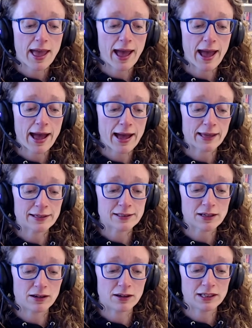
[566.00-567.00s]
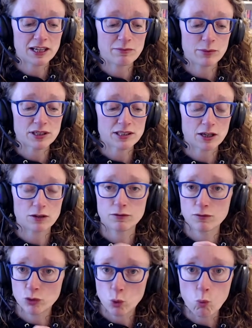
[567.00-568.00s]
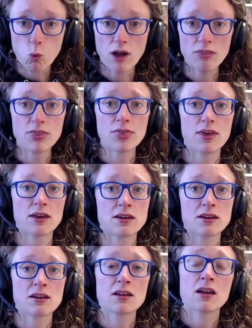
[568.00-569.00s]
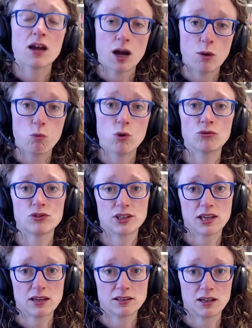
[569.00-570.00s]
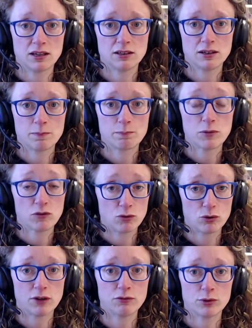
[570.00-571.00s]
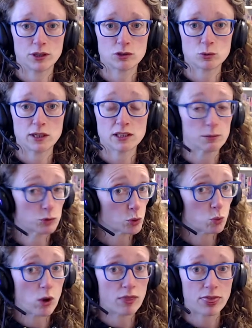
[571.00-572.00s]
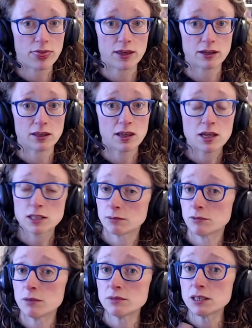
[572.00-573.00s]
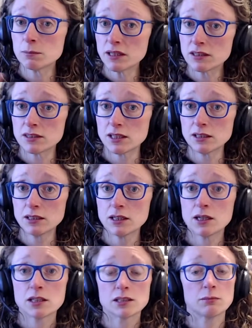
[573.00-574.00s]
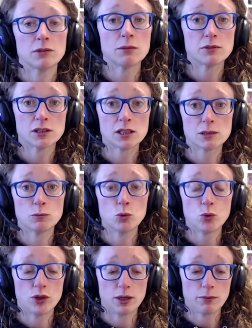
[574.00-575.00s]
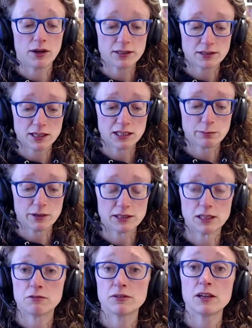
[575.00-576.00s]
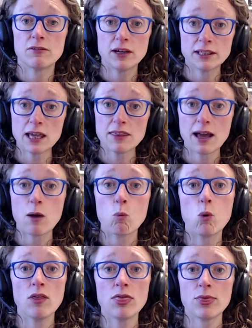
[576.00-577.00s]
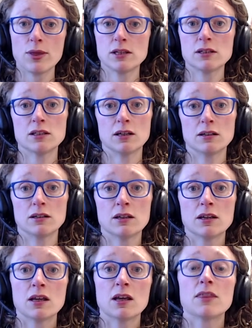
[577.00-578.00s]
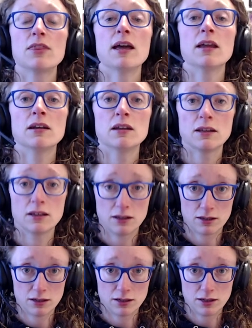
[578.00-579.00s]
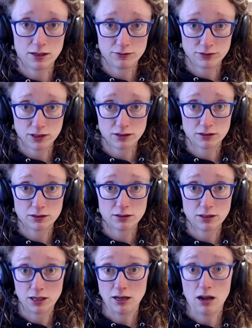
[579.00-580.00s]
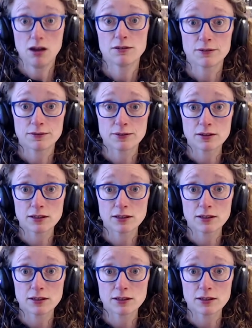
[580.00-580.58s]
And I leave myself the one thing I want to get done before everyone else wakes up. Just one thing. Sometimes it's a big thing, sometimes it's a small thing. But I say to myself, if I get that one thing done, then I've done enough